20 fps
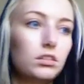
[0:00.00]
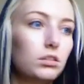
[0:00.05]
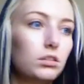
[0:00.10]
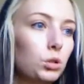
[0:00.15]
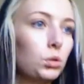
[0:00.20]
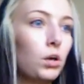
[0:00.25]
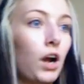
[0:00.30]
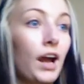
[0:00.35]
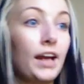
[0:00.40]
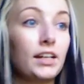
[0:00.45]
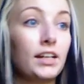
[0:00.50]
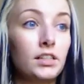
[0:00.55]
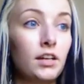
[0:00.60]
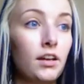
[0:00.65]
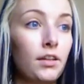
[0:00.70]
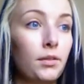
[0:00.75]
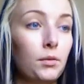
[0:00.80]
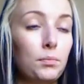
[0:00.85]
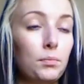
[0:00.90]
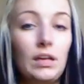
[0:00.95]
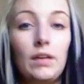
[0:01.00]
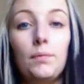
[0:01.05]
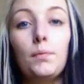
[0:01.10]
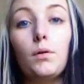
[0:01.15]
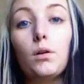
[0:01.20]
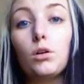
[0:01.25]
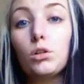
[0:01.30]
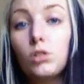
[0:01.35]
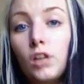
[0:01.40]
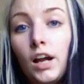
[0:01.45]
crying to other
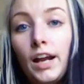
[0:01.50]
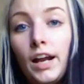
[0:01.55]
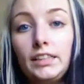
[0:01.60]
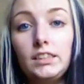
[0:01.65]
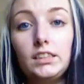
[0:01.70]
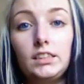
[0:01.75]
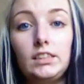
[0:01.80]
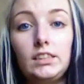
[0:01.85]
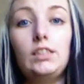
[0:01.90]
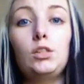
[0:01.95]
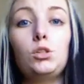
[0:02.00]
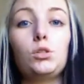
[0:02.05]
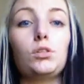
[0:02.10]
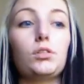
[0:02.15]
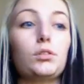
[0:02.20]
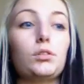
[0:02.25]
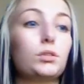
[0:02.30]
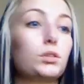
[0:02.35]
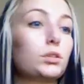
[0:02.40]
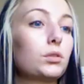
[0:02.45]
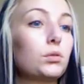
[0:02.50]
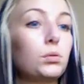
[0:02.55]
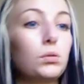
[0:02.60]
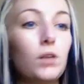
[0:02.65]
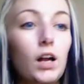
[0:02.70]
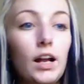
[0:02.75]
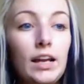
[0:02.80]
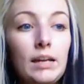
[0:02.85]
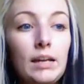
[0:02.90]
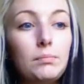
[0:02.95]
people, crying to teachers,
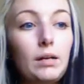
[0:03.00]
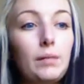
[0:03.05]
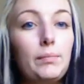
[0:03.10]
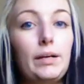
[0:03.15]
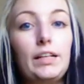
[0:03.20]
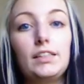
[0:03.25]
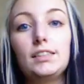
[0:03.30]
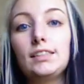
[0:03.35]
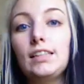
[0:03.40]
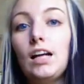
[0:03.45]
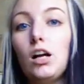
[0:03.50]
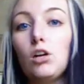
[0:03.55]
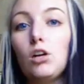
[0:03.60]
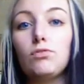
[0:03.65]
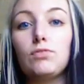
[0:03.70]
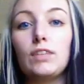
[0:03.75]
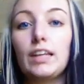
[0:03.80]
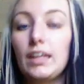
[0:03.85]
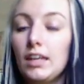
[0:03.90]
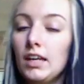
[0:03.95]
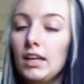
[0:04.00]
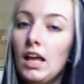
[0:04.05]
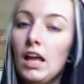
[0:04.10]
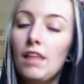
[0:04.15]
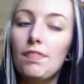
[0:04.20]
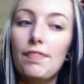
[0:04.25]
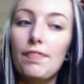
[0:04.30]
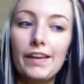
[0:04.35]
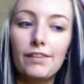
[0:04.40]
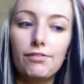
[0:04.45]
crying by myself. Like,
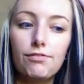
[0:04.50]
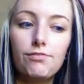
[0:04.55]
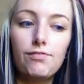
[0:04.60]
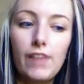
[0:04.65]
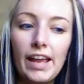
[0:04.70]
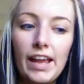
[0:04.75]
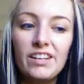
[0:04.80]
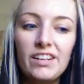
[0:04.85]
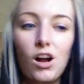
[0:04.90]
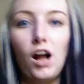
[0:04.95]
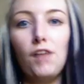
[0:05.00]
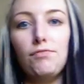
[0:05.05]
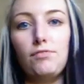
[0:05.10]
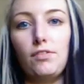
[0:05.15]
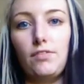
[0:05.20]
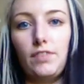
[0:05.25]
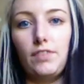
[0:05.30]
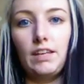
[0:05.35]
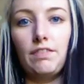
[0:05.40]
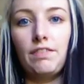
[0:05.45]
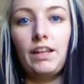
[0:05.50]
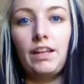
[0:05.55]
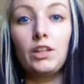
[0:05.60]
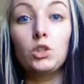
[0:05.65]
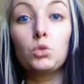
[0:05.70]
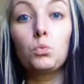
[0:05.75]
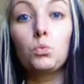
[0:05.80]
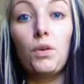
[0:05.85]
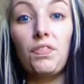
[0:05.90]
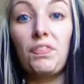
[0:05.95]
they fed off of it.
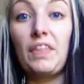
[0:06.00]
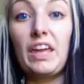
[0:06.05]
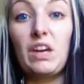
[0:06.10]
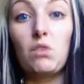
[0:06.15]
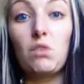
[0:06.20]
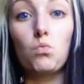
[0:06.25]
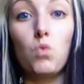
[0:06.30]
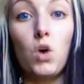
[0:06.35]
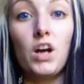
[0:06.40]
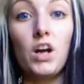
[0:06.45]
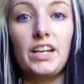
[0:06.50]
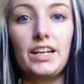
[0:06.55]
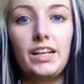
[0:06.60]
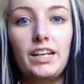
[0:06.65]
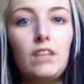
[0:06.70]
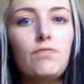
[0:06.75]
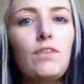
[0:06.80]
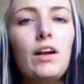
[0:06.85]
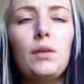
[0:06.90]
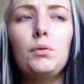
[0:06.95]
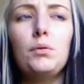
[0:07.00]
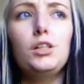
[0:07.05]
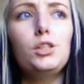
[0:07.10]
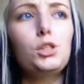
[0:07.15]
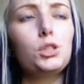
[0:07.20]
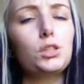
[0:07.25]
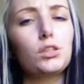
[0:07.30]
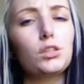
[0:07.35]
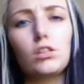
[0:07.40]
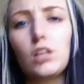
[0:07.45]
That's what they wanted. If I would have
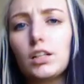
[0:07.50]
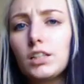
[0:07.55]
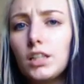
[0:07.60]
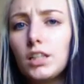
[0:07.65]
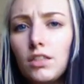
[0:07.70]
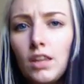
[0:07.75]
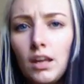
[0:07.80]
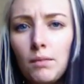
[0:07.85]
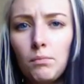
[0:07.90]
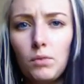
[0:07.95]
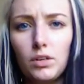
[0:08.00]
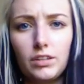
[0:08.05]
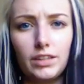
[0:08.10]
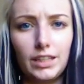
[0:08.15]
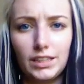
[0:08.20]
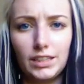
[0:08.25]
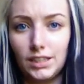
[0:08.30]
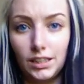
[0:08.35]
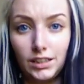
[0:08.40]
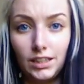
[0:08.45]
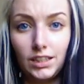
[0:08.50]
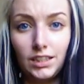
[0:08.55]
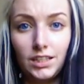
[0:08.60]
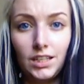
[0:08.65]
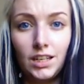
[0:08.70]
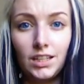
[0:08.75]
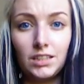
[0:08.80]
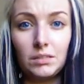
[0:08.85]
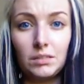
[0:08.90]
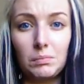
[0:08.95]
just looked at them when they said these
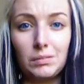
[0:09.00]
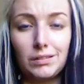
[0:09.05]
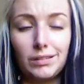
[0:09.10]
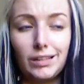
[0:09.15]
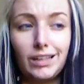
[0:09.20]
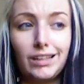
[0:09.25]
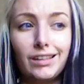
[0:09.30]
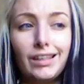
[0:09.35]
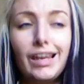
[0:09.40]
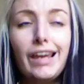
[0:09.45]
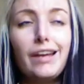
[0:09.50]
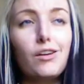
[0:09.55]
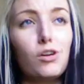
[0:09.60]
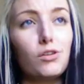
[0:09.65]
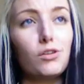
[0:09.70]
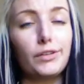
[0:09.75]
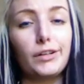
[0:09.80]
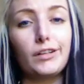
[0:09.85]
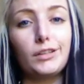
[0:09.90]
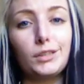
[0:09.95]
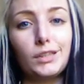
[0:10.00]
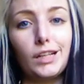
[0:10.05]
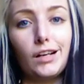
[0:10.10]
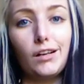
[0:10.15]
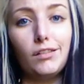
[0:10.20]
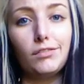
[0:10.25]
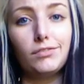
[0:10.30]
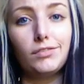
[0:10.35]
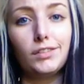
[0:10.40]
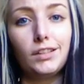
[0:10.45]
things and been like, get over
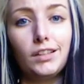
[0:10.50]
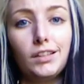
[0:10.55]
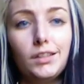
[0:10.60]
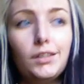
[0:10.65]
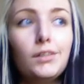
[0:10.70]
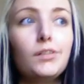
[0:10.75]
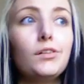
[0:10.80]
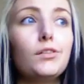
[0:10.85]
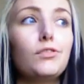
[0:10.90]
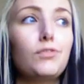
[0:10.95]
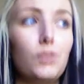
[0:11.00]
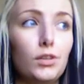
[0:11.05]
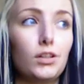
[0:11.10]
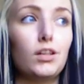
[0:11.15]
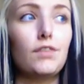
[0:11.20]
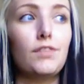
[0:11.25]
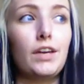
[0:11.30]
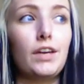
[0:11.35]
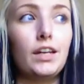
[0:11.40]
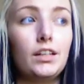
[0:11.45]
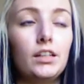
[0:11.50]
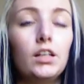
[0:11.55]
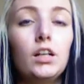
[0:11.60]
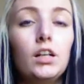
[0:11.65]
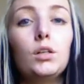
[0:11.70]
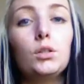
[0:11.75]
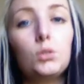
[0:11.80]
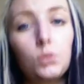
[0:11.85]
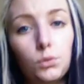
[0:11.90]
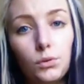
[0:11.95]
yourself, you're full of it,
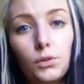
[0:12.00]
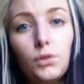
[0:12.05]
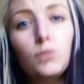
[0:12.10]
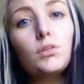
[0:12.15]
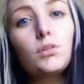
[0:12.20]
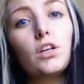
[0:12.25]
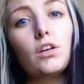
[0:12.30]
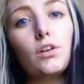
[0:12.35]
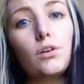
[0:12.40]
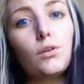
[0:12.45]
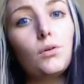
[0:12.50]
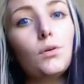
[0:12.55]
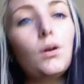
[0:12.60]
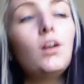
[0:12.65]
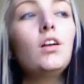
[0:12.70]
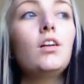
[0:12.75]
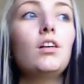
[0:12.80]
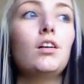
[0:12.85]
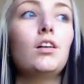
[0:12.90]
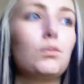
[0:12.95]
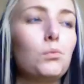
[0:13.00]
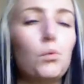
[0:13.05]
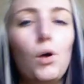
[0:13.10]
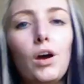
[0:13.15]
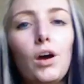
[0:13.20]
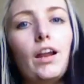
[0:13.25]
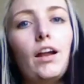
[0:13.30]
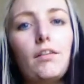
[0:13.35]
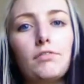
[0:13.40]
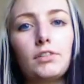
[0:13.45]
screw you,
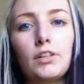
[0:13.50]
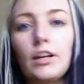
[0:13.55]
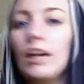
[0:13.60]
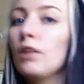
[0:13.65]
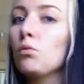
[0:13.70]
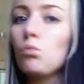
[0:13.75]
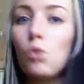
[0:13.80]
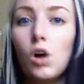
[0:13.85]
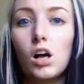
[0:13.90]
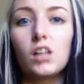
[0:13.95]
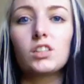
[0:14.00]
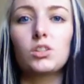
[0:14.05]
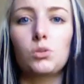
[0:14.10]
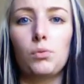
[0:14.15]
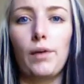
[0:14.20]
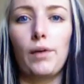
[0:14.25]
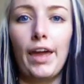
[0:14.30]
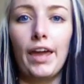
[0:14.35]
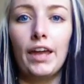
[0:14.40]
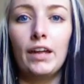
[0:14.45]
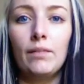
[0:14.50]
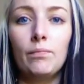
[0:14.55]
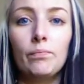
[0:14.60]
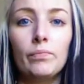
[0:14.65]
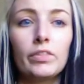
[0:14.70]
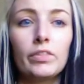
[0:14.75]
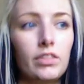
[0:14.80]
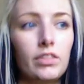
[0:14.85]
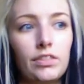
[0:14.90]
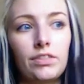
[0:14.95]
whatever, and walked away,
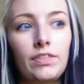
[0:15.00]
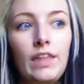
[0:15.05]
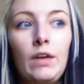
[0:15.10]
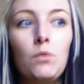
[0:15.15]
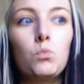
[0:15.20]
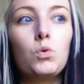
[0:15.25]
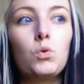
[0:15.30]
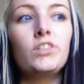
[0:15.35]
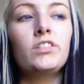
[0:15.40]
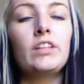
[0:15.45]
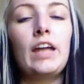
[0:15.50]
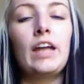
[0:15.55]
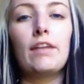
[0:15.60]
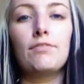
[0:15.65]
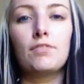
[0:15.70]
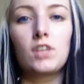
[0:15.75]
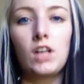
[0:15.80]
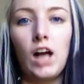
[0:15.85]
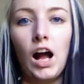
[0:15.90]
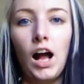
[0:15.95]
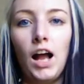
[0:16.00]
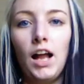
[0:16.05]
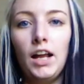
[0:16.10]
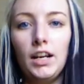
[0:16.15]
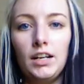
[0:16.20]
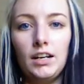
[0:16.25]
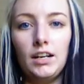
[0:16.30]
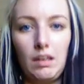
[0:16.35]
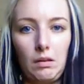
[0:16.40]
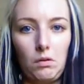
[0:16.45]
they wouldn't have
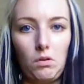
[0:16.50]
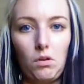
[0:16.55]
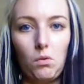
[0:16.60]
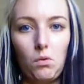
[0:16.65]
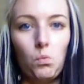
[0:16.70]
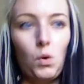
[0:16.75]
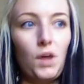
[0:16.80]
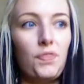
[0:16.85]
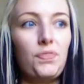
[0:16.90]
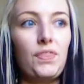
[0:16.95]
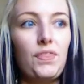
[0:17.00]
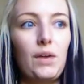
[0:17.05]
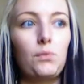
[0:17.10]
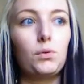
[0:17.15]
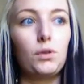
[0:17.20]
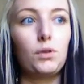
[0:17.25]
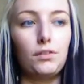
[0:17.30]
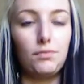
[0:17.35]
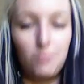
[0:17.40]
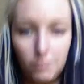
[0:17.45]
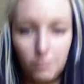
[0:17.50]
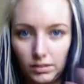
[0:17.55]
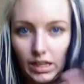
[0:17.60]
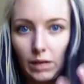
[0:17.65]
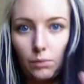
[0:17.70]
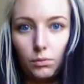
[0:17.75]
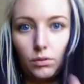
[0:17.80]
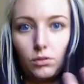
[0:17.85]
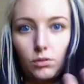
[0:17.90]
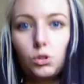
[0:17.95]
got what they were
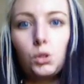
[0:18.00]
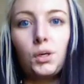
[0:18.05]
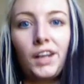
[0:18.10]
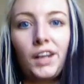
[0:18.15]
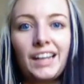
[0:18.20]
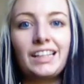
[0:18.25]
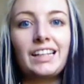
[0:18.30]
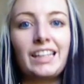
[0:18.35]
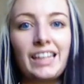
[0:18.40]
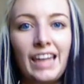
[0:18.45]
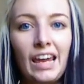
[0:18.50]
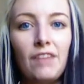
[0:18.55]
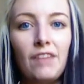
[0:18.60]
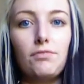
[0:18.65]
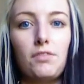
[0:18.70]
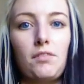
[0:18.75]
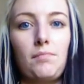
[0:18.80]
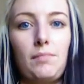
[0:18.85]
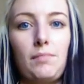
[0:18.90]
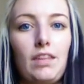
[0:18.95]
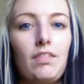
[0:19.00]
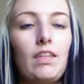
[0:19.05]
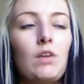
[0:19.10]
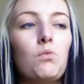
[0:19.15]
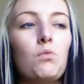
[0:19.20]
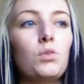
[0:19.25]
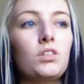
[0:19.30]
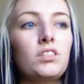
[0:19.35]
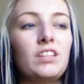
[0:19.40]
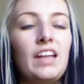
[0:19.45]
trying to get from me. They
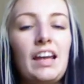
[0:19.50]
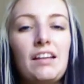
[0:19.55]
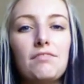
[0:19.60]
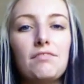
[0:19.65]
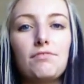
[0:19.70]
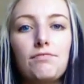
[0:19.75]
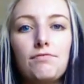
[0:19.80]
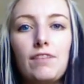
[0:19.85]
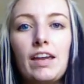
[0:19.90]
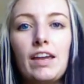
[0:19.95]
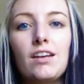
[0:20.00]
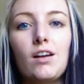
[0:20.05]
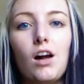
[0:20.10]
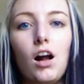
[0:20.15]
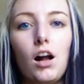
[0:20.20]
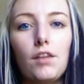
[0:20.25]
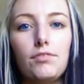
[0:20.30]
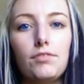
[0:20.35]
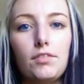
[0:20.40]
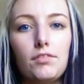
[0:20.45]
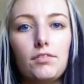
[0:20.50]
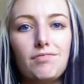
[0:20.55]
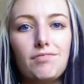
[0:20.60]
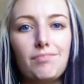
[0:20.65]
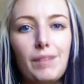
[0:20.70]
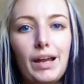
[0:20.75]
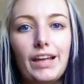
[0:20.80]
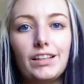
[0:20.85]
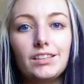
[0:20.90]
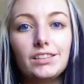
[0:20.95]
wouldn't have fed off of
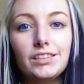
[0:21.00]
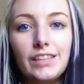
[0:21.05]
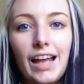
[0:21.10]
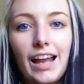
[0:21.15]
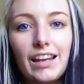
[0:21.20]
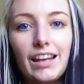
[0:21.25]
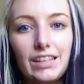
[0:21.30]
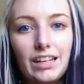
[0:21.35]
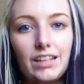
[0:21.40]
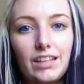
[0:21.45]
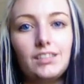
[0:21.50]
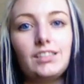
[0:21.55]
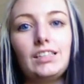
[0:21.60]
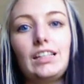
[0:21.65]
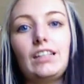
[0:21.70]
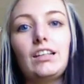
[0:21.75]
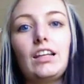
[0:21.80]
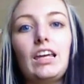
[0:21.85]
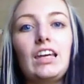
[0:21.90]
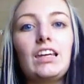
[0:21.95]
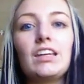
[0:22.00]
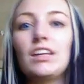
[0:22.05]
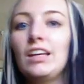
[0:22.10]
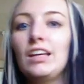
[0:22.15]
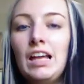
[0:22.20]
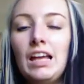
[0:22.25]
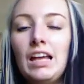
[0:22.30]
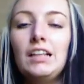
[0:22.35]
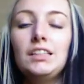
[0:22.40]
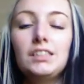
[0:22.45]
my sadness and like
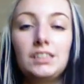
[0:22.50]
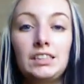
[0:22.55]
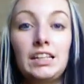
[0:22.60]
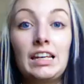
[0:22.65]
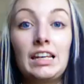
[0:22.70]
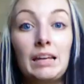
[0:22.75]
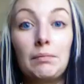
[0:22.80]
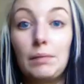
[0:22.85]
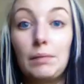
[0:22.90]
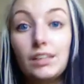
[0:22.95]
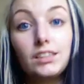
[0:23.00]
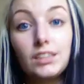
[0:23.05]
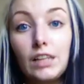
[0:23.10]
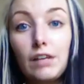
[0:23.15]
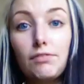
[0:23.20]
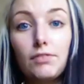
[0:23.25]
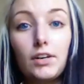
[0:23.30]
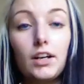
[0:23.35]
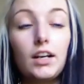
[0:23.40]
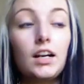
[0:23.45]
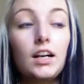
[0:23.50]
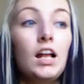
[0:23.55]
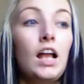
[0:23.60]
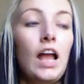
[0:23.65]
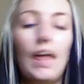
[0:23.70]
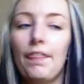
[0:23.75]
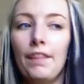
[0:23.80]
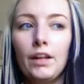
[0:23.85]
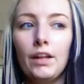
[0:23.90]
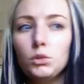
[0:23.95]
seeing me suffer.
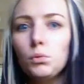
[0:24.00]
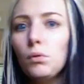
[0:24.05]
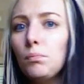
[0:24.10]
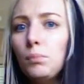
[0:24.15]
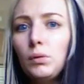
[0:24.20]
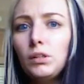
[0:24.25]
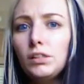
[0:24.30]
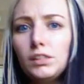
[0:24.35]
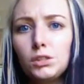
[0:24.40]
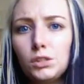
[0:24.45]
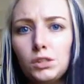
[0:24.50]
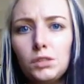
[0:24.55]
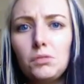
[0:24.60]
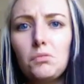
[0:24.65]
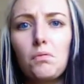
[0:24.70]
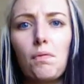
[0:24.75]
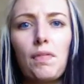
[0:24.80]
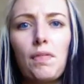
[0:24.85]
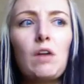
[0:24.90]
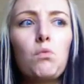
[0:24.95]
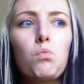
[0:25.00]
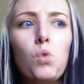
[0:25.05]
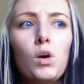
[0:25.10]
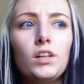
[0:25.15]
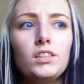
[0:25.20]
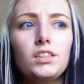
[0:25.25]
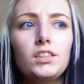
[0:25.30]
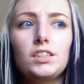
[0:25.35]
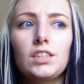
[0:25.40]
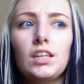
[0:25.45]
And that's what bullies do. They
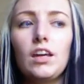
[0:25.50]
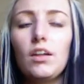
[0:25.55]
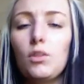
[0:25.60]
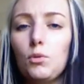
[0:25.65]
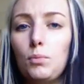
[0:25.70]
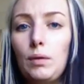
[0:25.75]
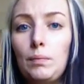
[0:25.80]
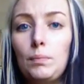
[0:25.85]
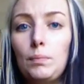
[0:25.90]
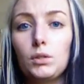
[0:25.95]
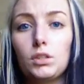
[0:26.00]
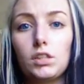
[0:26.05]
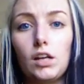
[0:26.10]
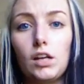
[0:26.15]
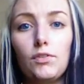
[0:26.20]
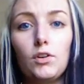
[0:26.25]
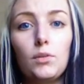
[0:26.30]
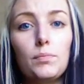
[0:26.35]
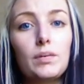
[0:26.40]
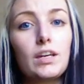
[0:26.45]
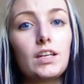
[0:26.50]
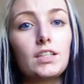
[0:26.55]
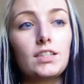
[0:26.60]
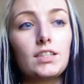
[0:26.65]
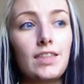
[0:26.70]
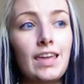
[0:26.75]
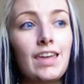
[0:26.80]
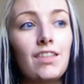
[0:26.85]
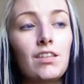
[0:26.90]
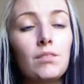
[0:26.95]
want to see other people suffer because
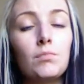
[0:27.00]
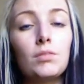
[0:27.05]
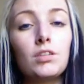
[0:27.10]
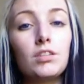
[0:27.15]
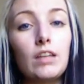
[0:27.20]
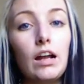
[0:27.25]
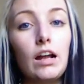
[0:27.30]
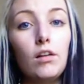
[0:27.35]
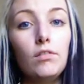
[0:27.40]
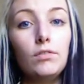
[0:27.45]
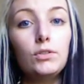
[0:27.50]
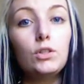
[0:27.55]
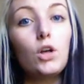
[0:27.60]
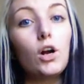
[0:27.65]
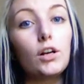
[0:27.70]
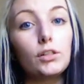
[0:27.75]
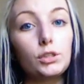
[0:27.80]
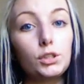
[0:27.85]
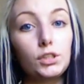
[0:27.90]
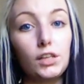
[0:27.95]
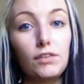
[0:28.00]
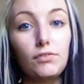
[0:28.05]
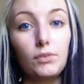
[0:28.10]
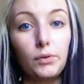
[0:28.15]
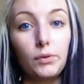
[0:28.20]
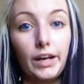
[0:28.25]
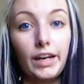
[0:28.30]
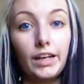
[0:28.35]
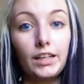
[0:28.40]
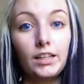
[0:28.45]
they themselves are
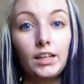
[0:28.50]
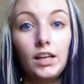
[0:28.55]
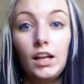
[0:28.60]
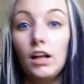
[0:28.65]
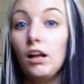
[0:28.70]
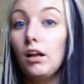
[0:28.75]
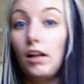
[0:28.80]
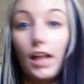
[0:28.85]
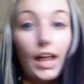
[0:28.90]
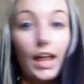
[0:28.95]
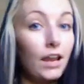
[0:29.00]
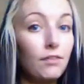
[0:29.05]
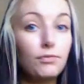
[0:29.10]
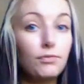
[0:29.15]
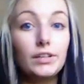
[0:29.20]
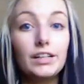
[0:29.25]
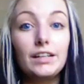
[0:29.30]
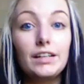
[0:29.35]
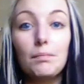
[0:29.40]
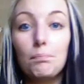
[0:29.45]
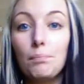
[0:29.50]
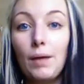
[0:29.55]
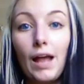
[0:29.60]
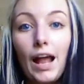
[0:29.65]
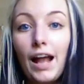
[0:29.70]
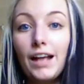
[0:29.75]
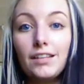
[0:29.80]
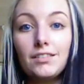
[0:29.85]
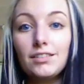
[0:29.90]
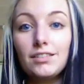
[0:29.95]
suffering. Every
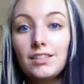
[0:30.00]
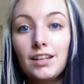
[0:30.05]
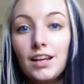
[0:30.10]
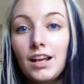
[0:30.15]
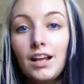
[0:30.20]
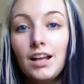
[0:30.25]
past